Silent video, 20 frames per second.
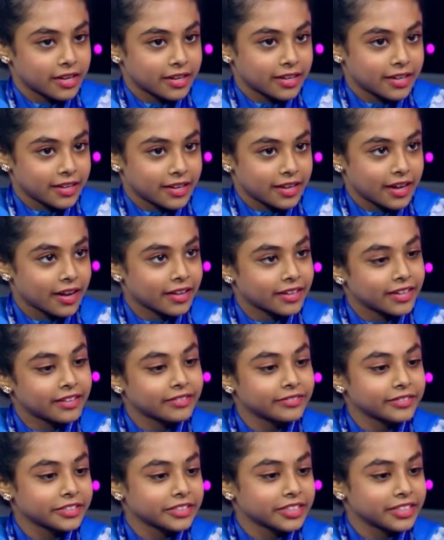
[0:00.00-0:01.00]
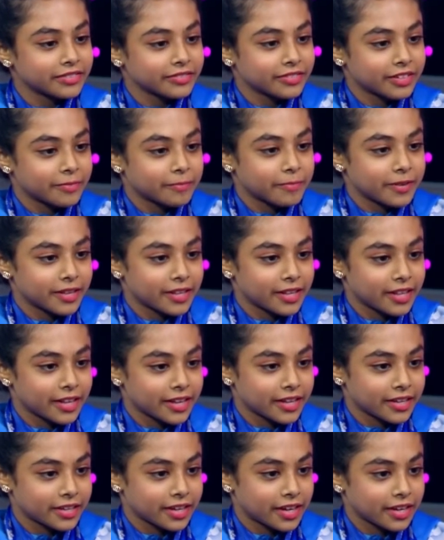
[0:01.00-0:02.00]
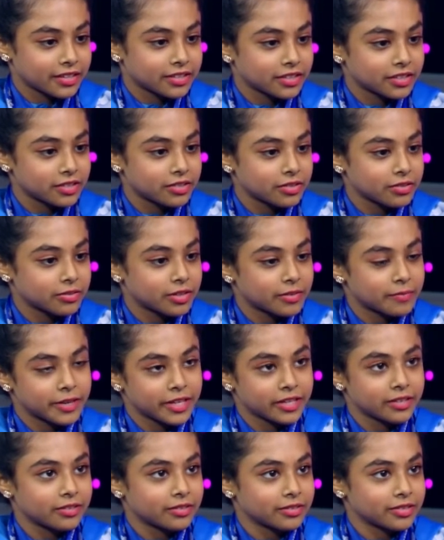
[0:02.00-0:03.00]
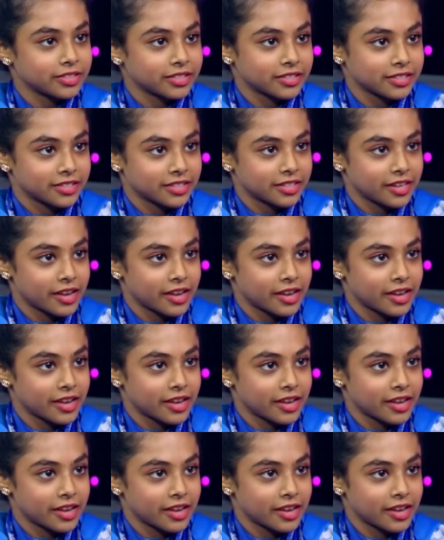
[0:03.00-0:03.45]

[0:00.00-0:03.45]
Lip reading: I never give up, and like I just do what my coaches say.